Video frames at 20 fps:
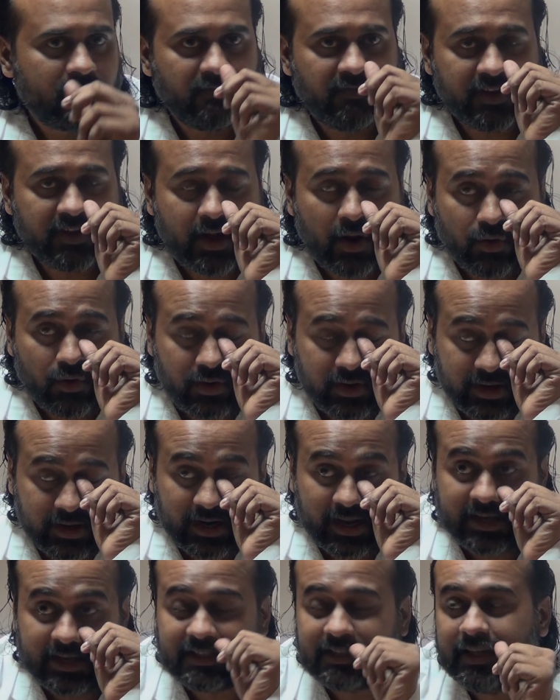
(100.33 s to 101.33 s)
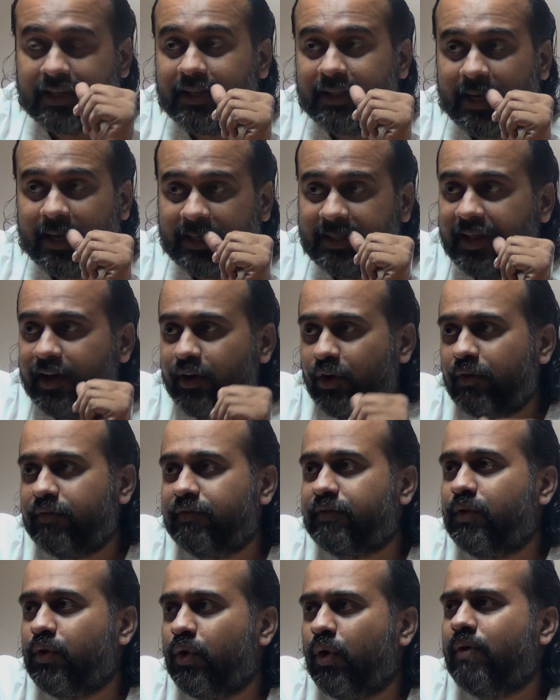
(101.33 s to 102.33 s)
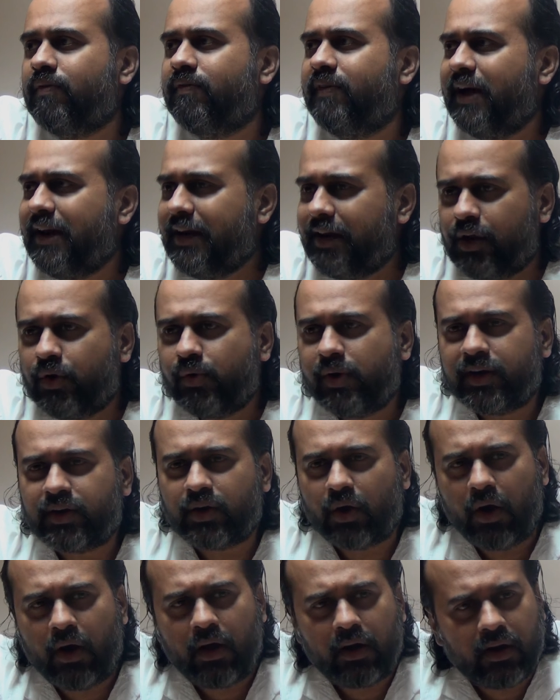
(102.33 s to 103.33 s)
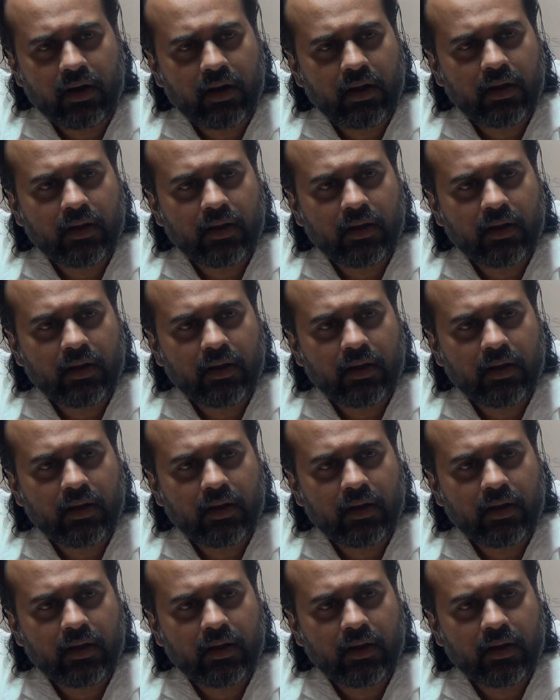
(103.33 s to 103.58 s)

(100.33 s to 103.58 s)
without realizing that they are of no value at all.